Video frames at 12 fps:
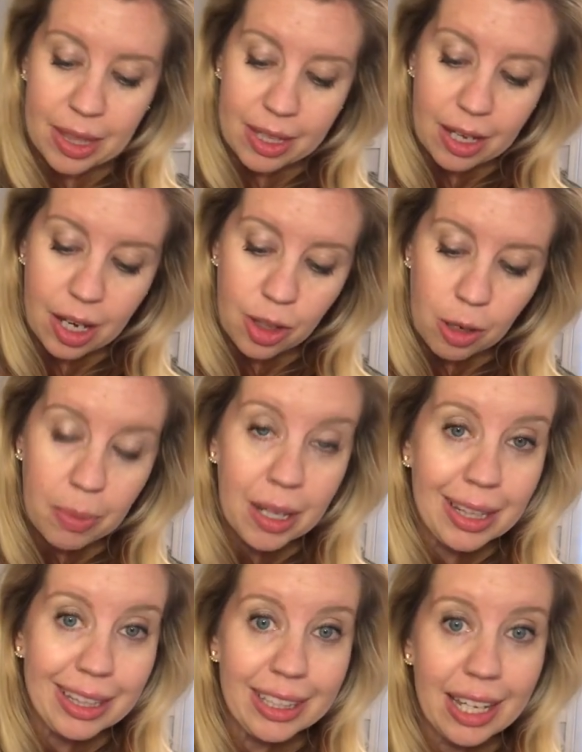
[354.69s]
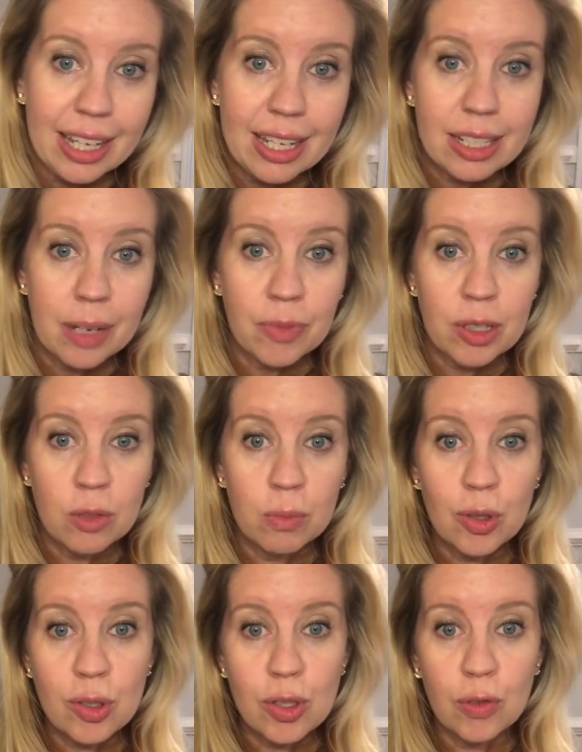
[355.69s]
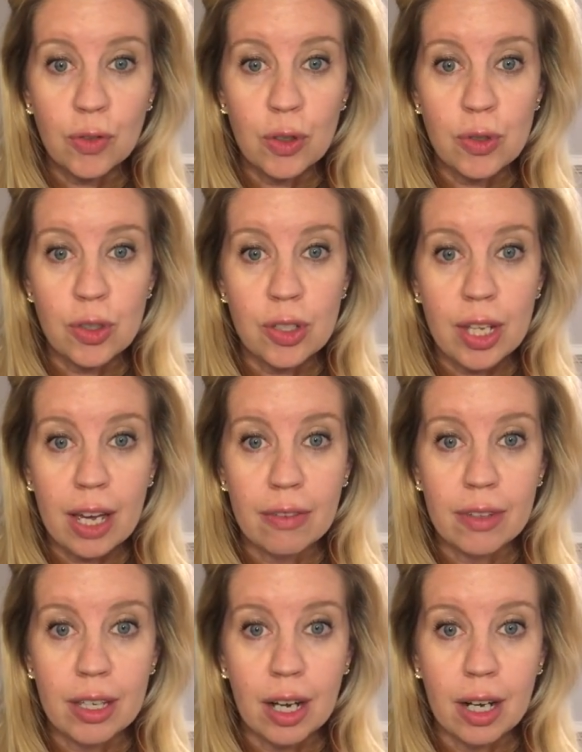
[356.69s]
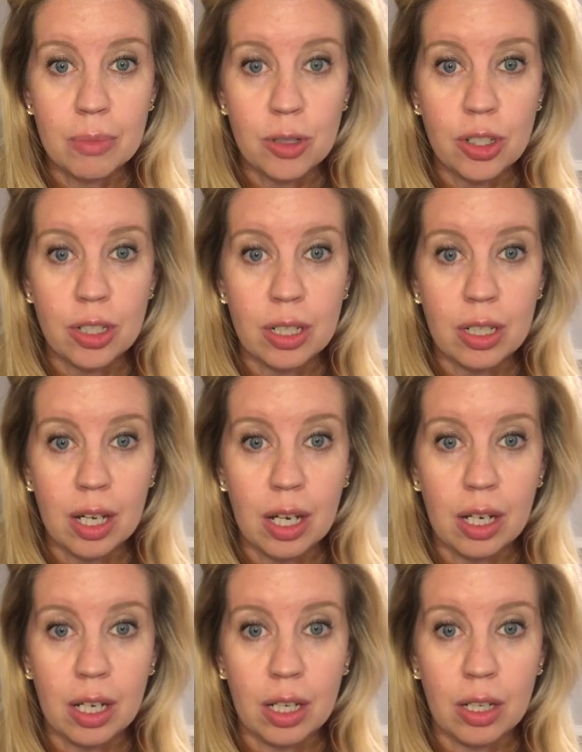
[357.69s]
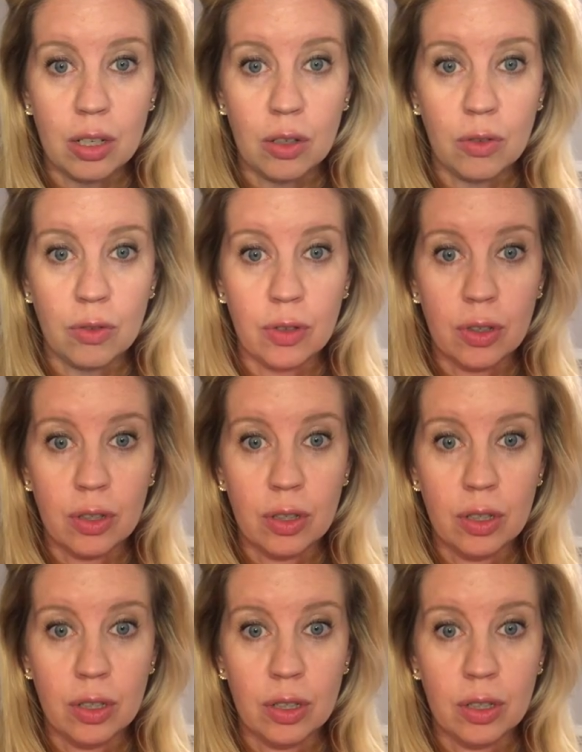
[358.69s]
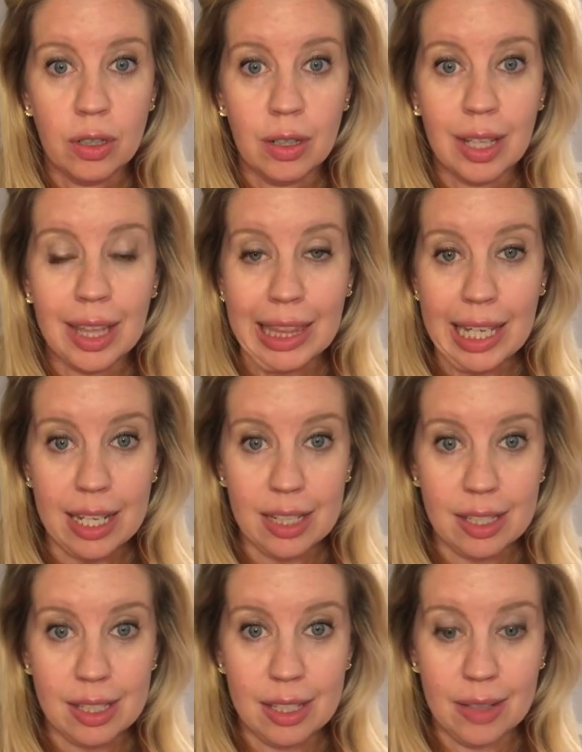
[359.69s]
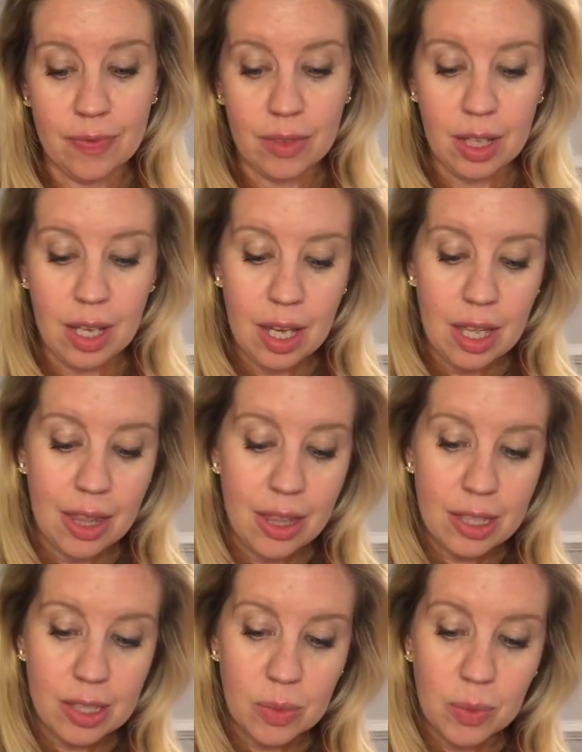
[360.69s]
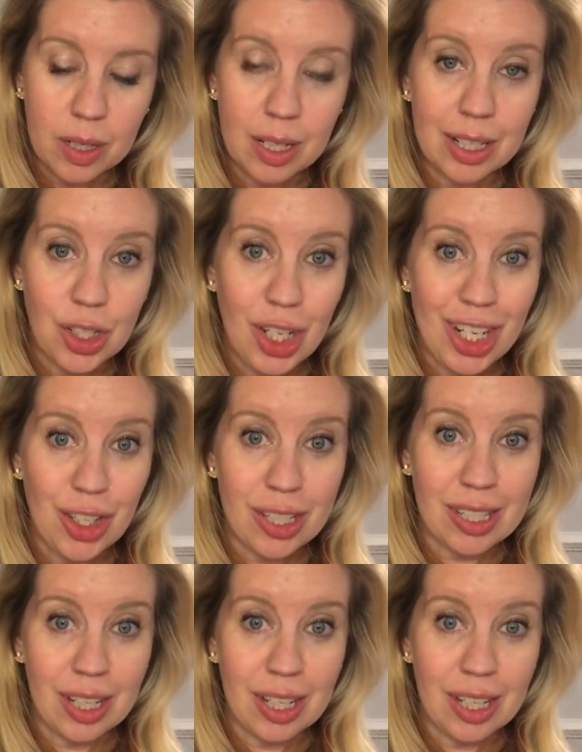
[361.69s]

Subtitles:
The other button, light, so most diffusers have the option of lights. This one changes